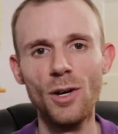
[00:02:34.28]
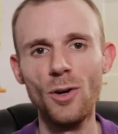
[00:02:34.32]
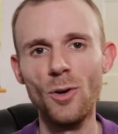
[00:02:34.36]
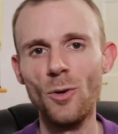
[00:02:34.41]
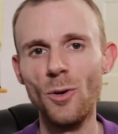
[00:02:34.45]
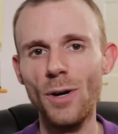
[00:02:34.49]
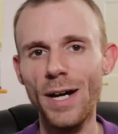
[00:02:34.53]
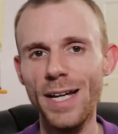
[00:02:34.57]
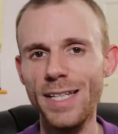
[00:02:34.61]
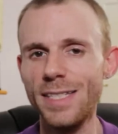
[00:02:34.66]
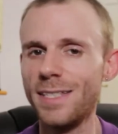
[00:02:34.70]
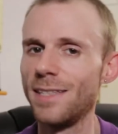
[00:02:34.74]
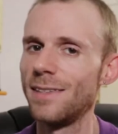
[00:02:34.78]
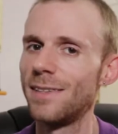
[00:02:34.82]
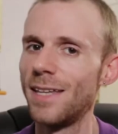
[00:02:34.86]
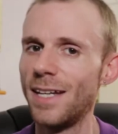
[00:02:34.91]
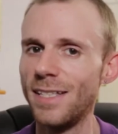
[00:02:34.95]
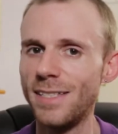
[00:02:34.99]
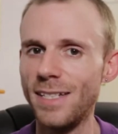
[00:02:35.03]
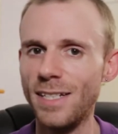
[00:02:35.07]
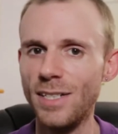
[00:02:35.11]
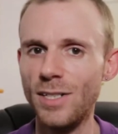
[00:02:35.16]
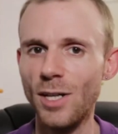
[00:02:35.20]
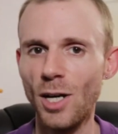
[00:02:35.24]
or a
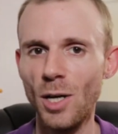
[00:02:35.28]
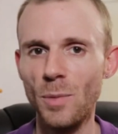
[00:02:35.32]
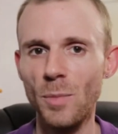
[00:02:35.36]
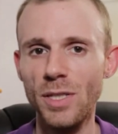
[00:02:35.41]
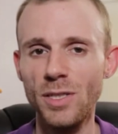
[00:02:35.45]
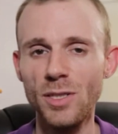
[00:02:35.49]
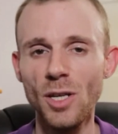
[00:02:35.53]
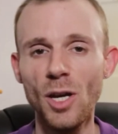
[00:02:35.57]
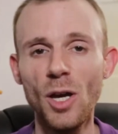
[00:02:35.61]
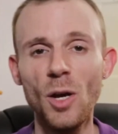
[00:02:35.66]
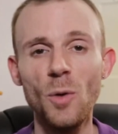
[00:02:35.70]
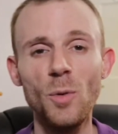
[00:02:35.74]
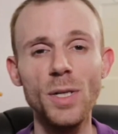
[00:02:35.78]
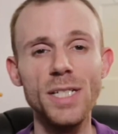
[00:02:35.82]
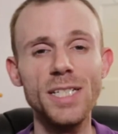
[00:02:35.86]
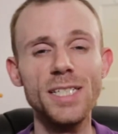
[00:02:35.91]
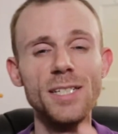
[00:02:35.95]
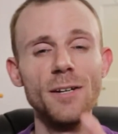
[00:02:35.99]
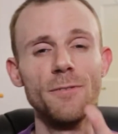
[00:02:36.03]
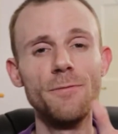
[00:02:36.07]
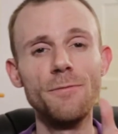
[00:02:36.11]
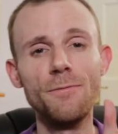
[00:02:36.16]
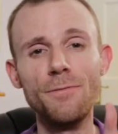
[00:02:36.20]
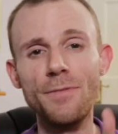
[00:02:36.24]
synthetic diamond, which is
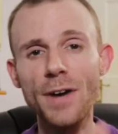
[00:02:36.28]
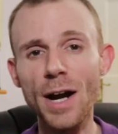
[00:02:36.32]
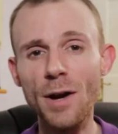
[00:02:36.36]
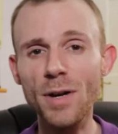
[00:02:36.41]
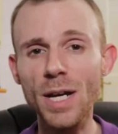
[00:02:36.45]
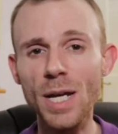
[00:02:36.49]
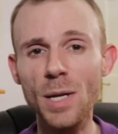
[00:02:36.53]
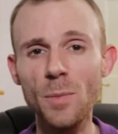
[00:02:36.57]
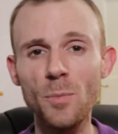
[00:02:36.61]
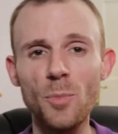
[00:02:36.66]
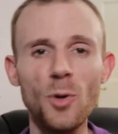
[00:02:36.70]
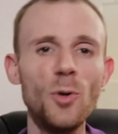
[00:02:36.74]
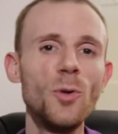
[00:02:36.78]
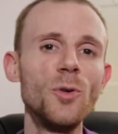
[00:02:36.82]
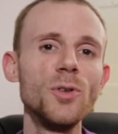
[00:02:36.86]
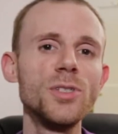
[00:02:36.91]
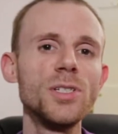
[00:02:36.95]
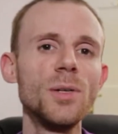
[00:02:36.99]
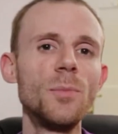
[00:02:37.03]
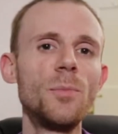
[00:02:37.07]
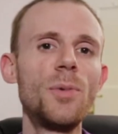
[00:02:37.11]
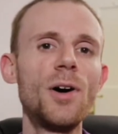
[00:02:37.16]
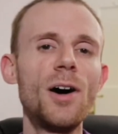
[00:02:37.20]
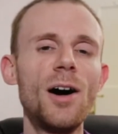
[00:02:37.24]
a very
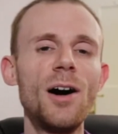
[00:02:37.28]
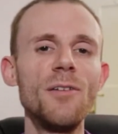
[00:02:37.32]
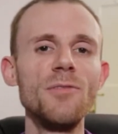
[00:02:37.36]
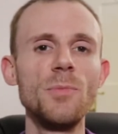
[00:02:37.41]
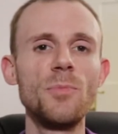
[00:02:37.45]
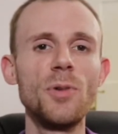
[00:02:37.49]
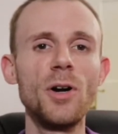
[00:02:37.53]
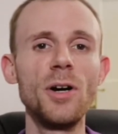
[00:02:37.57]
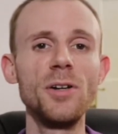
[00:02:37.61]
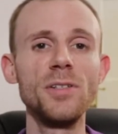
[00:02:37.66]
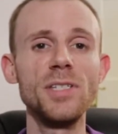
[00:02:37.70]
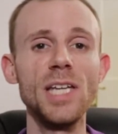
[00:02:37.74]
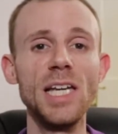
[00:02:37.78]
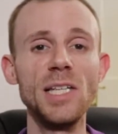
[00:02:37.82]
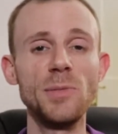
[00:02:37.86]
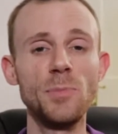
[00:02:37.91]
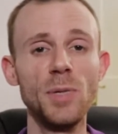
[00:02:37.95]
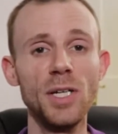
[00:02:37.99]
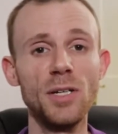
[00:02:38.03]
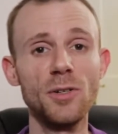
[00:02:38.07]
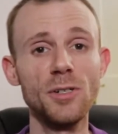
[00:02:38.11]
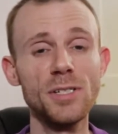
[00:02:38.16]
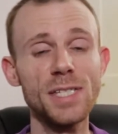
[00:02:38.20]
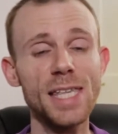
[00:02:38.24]
important part of the process
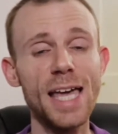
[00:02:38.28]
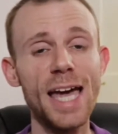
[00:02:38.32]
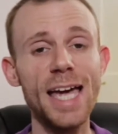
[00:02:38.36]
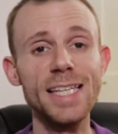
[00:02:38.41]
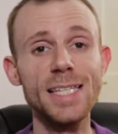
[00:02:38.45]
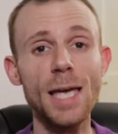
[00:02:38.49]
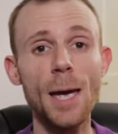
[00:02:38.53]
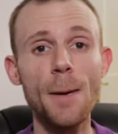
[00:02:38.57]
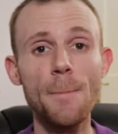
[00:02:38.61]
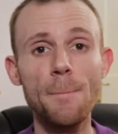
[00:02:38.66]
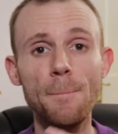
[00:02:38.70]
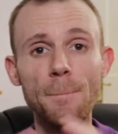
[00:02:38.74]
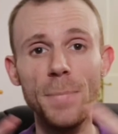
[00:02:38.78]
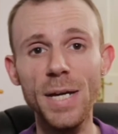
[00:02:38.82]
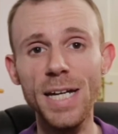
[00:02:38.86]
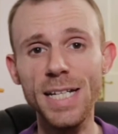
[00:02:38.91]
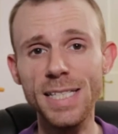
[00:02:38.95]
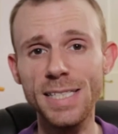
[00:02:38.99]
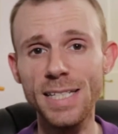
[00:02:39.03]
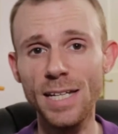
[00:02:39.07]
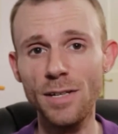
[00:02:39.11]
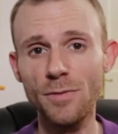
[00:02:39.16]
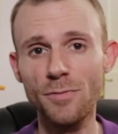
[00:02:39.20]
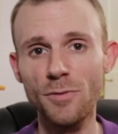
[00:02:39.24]
because there is a big
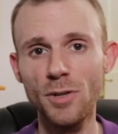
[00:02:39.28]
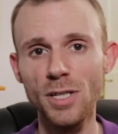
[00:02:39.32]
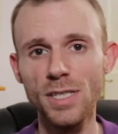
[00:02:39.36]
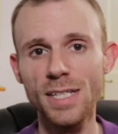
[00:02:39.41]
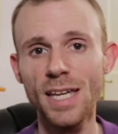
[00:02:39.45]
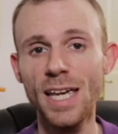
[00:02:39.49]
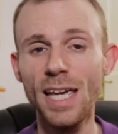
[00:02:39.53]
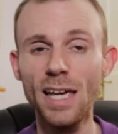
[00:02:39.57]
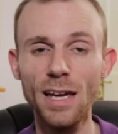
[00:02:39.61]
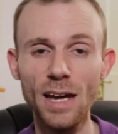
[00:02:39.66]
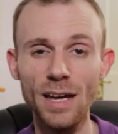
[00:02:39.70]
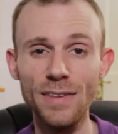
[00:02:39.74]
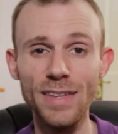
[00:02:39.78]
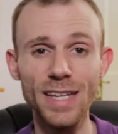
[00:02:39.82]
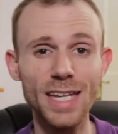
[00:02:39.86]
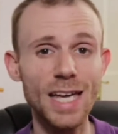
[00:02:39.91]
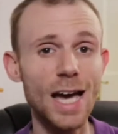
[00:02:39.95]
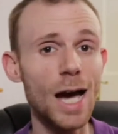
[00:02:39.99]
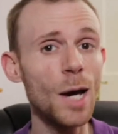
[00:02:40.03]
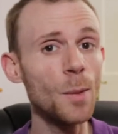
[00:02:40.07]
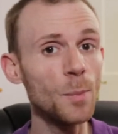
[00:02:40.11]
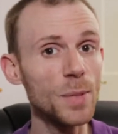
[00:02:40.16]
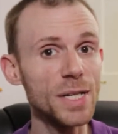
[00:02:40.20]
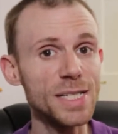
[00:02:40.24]
difference, and the
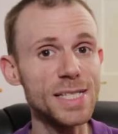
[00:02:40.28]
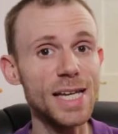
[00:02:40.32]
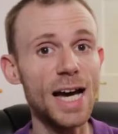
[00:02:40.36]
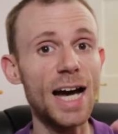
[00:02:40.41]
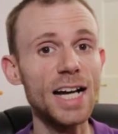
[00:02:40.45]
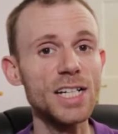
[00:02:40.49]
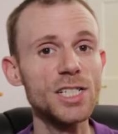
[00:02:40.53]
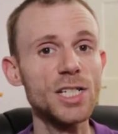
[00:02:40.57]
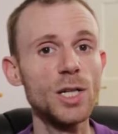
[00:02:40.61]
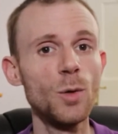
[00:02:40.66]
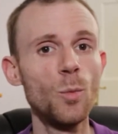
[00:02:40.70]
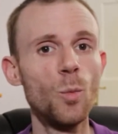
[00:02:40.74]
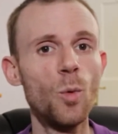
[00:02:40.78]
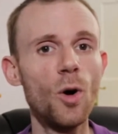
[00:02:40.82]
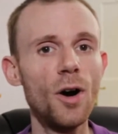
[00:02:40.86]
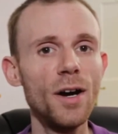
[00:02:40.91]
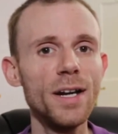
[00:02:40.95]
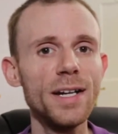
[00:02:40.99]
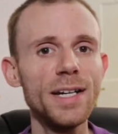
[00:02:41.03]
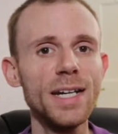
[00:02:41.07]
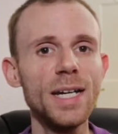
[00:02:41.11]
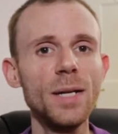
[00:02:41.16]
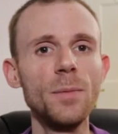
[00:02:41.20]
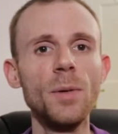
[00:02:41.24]
gap is actually
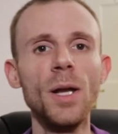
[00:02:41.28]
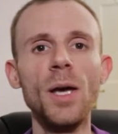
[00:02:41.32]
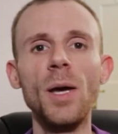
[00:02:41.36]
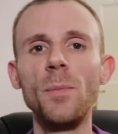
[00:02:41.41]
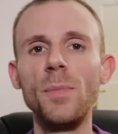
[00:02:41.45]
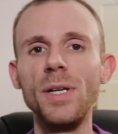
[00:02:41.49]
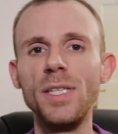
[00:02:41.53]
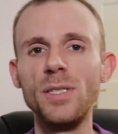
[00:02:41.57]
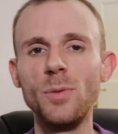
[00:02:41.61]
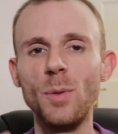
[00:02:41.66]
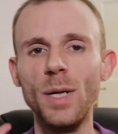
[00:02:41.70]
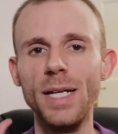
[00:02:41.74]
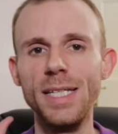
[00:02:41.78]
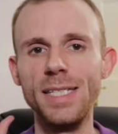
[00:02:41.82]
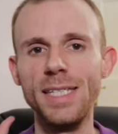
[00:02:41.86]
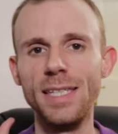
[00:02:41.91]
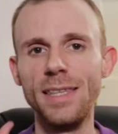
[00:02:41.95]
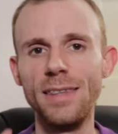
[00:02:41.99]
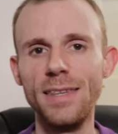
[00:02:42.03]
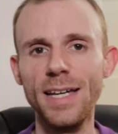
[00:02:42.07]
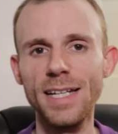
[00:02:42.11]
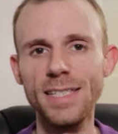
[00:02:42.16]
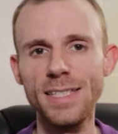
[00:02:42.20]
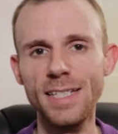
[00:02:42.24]
widening between
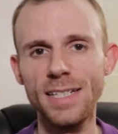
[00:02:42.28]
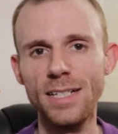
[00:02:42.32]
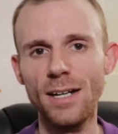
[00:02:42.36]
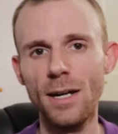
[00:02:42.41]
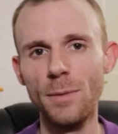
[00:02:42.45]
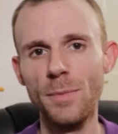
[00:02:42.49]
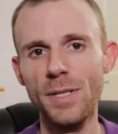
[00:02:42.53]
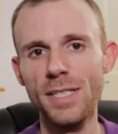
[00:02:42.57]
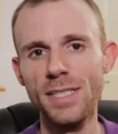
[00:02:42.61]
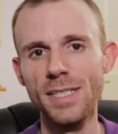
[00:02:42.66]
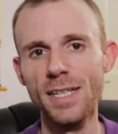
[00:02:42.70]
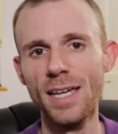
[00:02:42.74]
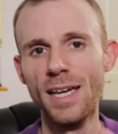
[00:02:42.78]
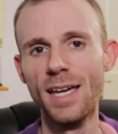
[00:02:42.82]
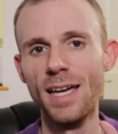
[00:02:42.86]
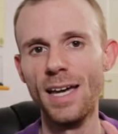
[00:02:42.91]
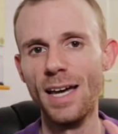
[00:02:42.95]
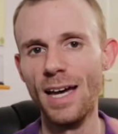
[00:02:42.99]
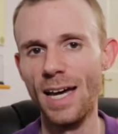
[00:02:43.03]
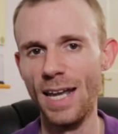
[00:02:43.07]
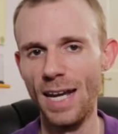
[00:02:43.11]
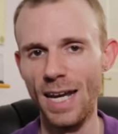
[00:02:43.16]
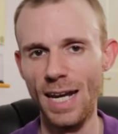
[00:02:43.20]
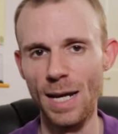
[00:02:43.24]
synthetic diamonds
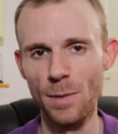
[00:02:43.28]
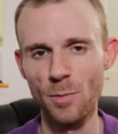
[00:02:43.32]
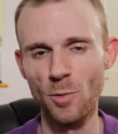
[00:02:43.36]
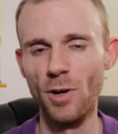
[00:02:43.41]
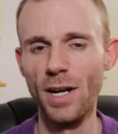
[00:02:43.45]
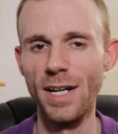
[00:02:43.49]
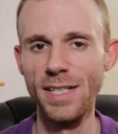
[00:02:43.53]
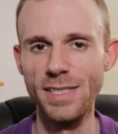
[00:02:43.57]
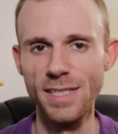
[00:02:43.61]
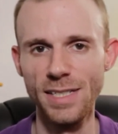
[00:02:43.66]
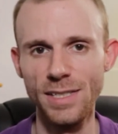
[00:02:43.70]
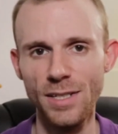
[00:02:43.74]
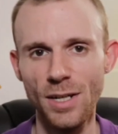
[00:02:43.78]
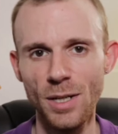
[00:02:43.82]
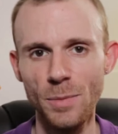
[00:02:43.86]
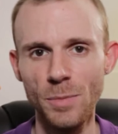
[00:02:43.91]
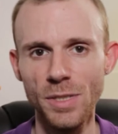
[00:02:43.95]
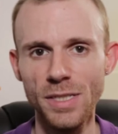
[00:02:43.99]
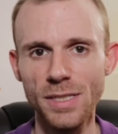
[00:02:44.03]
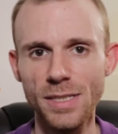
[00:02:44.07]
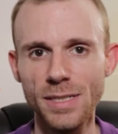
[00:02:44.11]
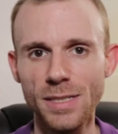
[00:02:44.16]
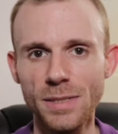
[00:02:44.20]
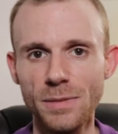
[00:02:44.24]
and lab created
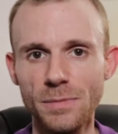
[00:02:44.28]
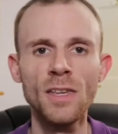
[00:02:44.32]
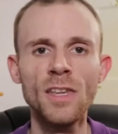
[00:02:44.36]
diamonds.